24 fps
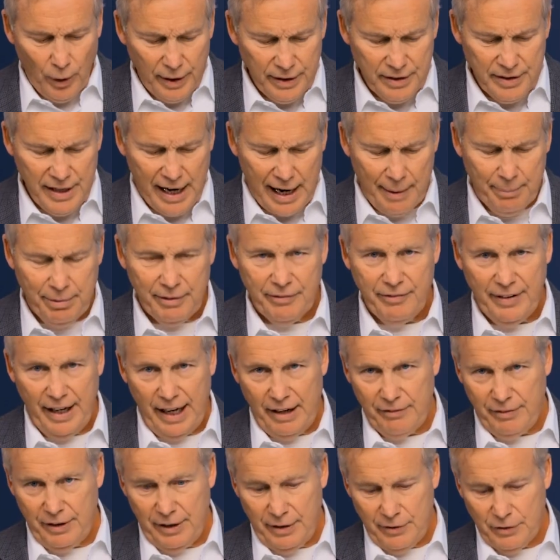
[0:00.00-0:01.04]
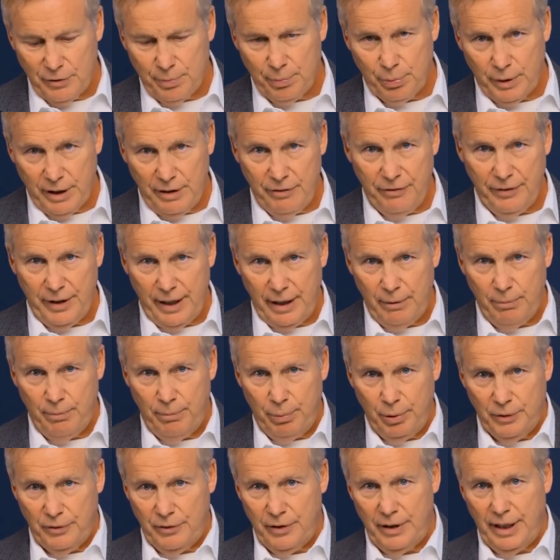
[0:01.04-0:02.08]
type of evidence brief they
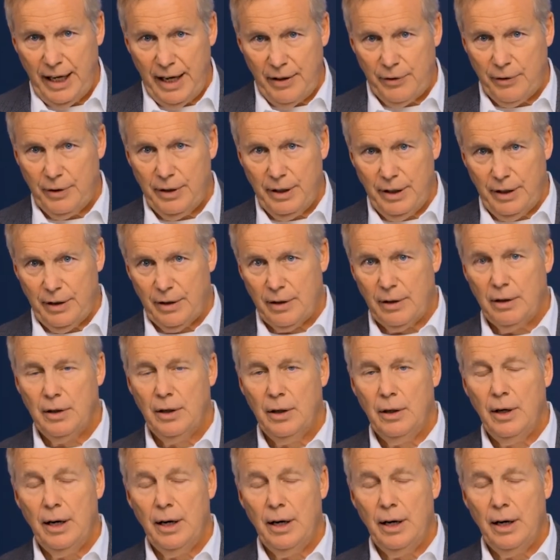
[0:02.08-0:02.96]
put together here